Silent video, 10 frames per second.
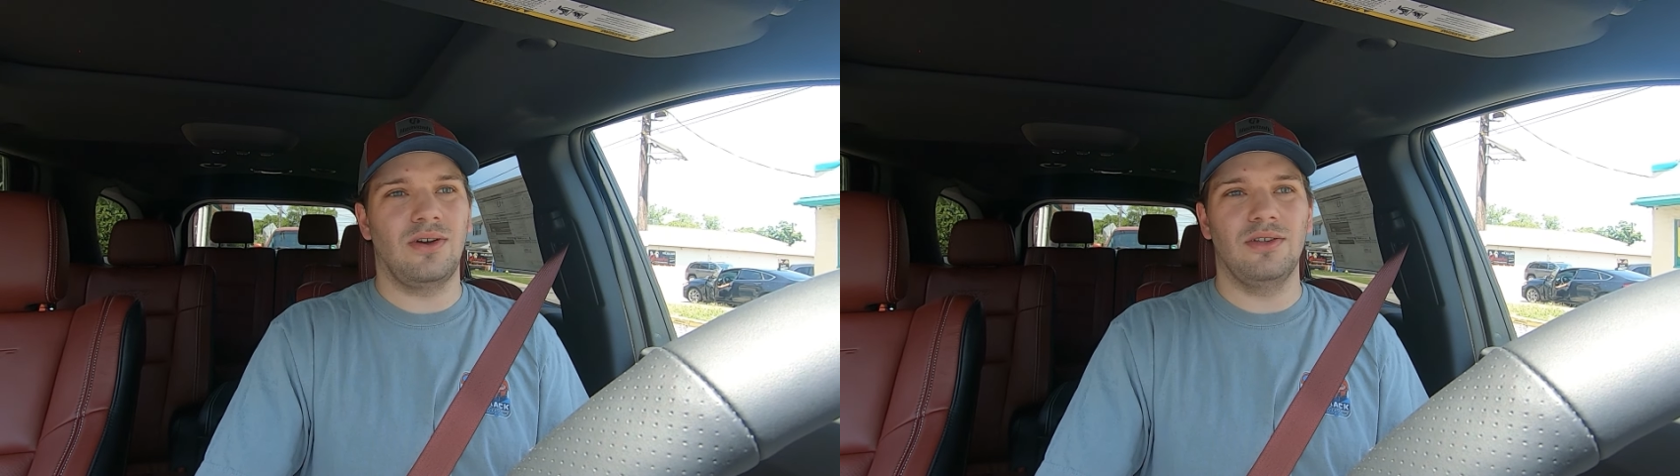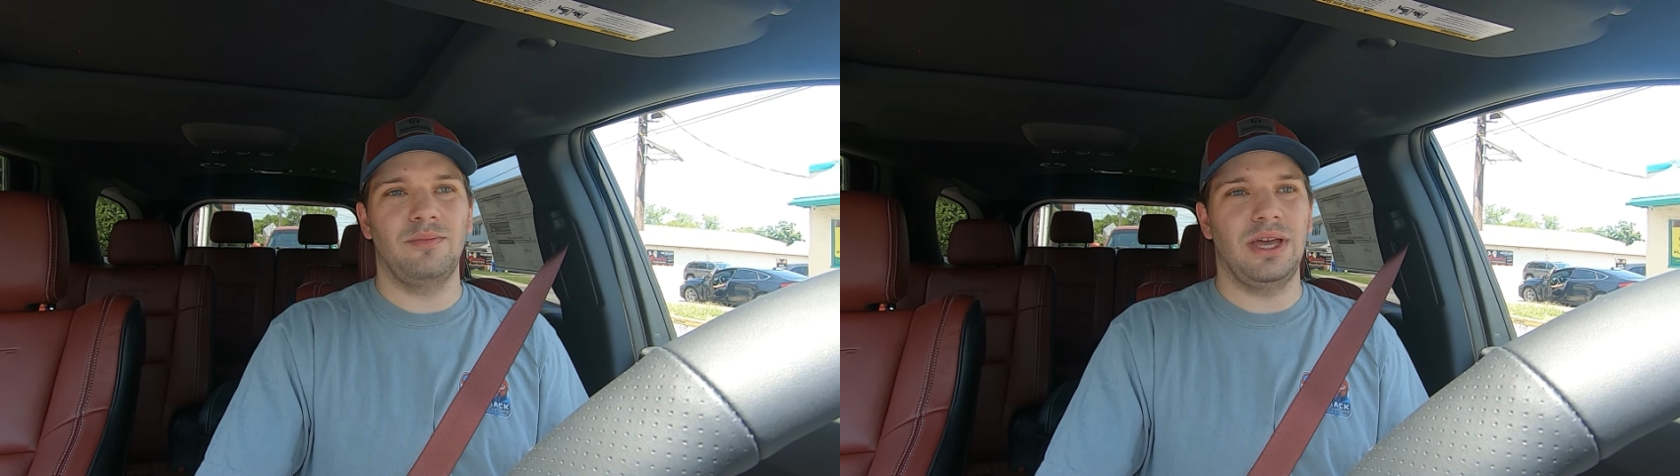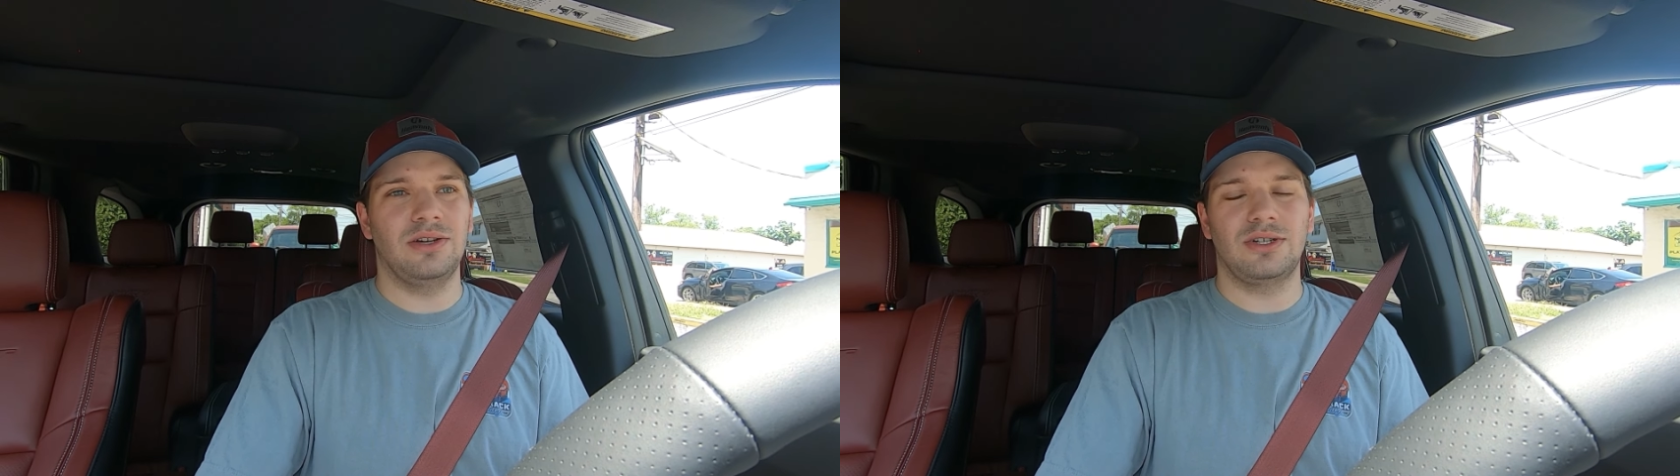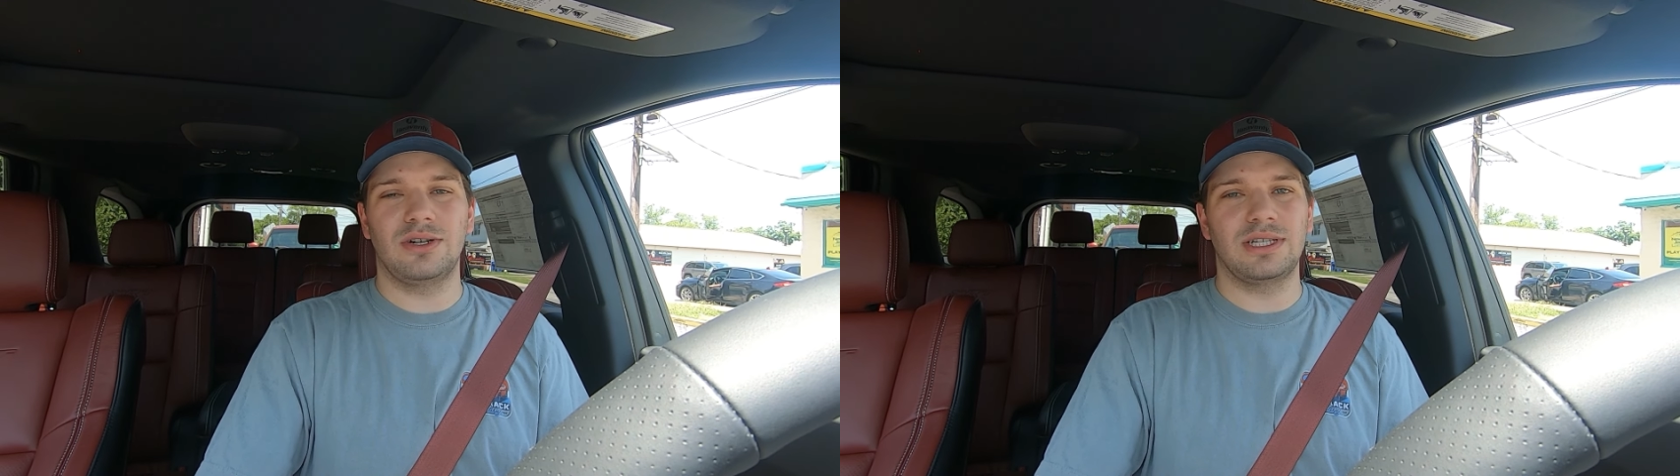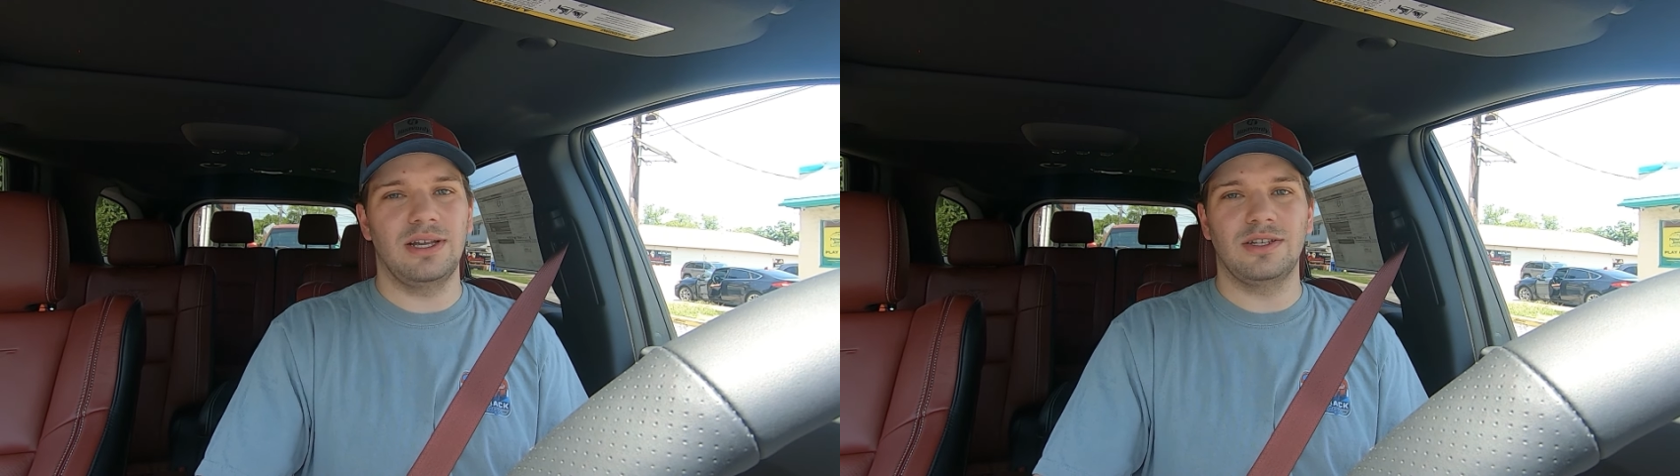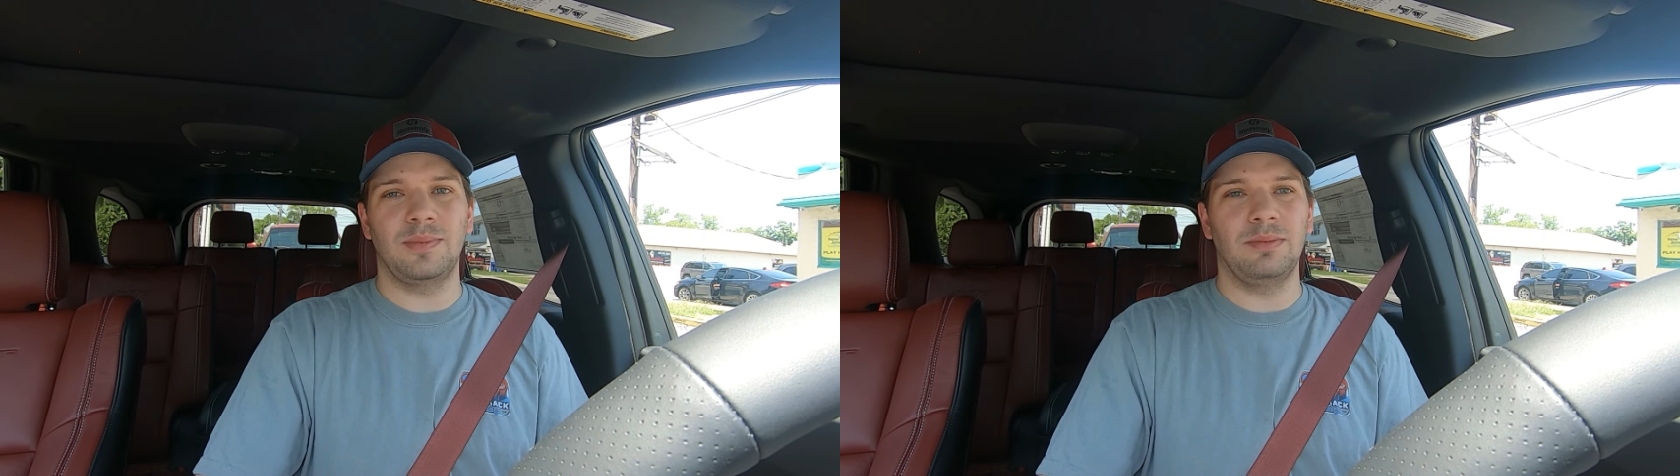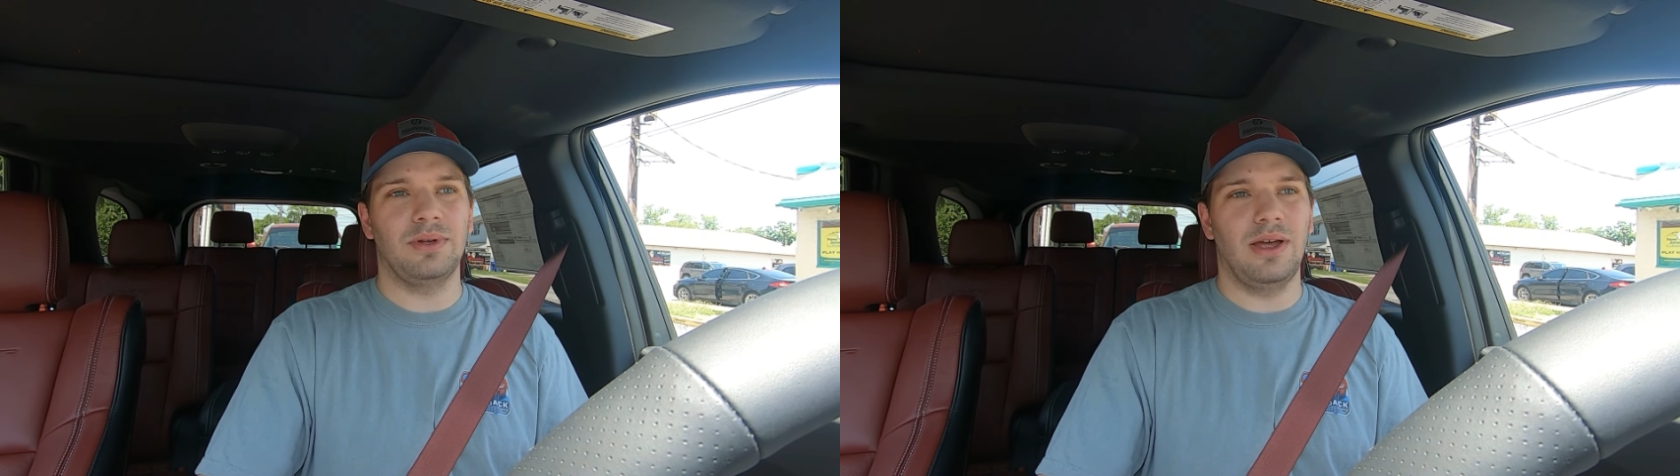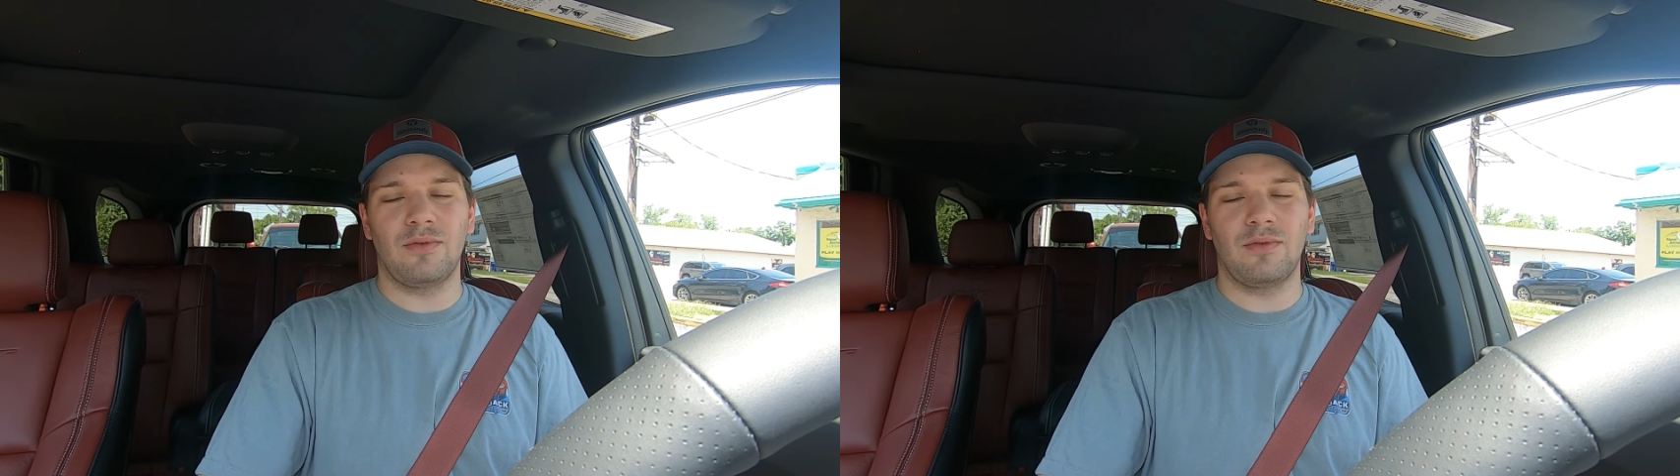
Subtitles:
All the managers, salespeople,